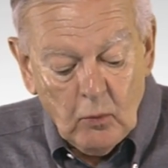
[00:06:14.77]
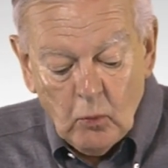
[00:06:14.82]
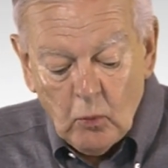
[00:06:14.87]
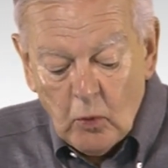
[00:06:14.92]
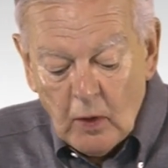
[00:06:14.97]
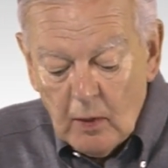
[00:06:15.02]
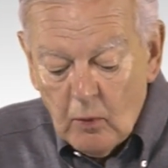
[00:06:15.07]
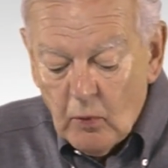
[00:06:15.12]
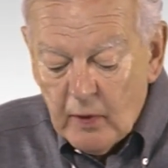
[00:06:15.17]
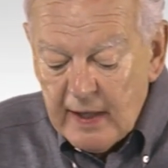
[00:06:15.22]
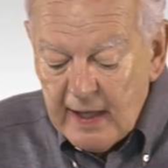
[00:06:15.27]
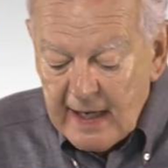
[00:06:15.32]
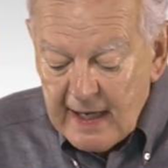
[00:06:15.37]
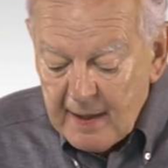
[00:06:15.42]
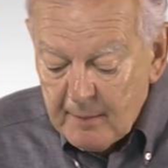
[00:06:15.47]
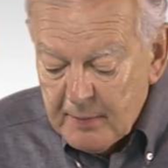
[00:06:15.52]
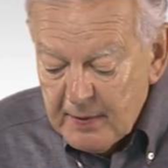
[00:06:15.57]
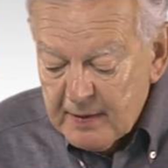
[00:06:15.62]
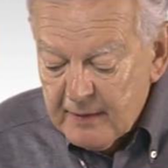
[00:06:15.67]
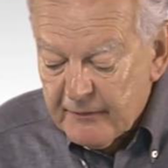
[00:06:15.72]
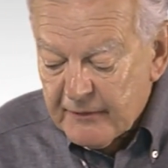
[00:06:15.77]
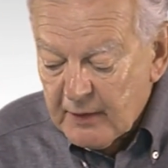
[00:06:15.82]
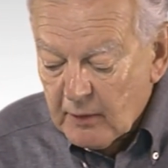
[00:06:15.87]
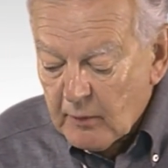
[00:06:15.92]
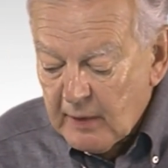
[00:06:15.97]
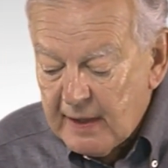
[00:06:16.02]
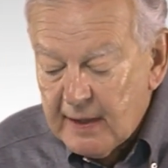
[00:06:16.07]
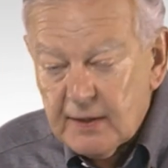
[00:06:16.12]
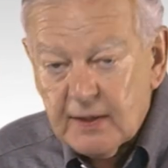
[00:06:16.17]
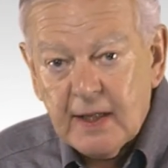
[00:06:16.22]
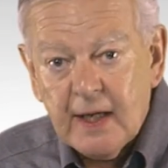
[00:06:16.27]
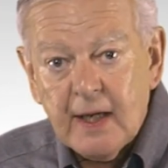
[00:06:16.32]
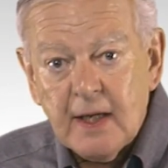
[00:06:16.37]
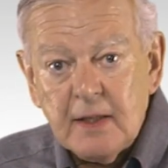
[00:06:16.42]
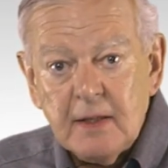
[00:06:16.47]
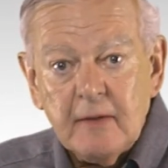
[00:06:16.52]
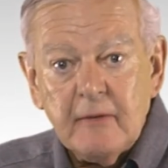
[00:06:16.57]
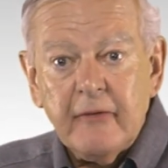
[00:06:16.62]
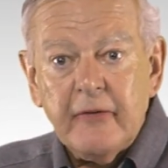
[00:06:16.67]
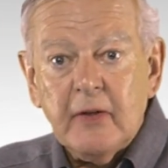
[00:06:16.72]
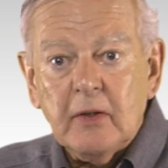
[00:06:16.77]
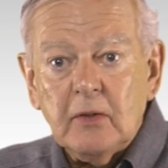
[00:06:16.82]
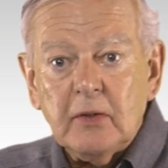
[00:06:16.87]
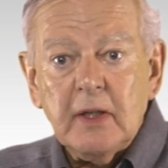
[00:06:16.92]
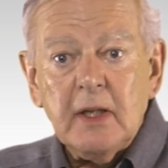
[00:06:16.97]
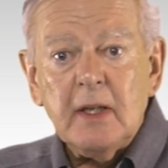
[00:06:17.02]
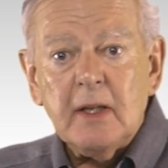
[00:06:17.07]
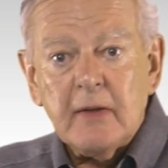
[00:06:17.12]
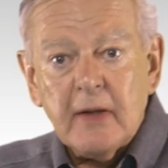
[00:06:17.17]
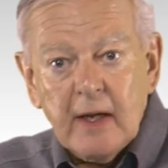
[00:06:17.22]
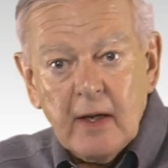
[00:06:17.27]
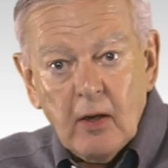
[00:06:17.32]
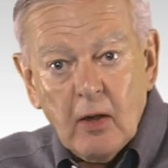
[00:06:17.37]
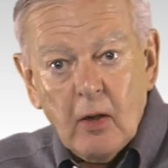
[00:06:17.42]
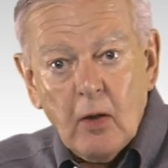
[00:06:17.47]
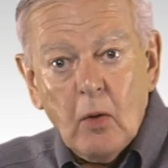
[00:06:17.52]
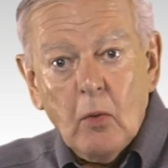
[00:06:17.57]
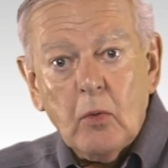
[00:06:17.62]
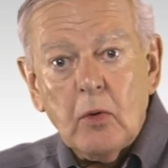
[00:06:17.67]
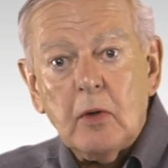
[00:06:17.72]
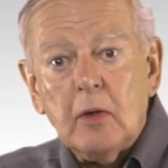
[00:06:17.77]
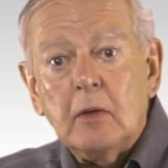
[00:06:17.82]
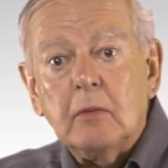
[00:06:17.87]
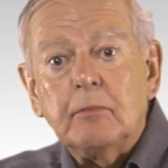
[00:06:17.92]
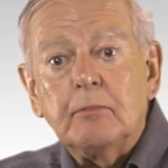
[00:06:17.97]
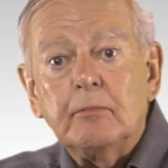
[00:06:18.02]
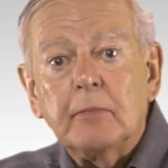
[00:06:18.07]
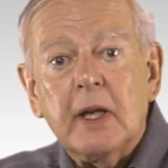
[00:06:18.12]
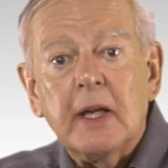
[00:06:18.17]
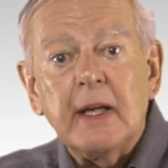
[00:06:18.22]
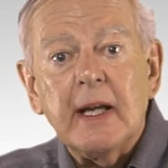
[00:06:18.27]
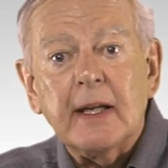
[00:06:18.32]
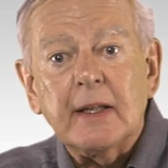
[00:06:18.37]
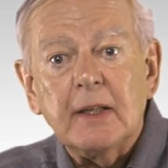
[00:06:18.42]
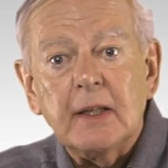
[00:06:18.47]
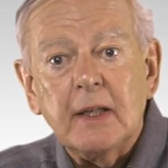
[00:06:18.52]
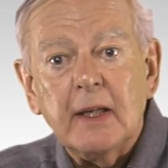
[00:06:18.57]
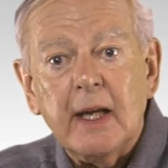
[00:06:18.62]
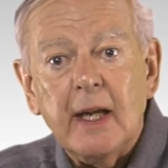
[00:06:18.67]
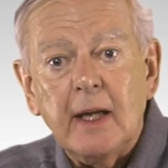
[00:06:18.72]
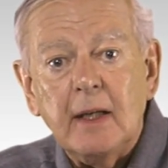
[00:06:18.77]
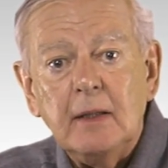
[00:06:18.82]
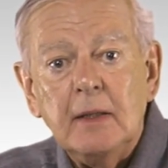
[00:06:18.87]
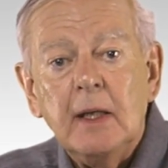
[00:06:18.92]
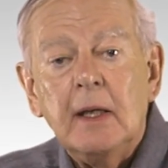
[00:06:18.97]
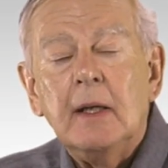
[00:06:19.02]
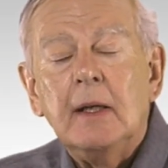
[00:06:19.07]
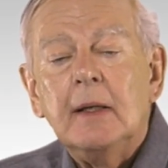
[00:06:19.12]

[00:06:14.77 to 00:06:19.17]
what would happen if the Grand Canyon filled in and they all were connected again?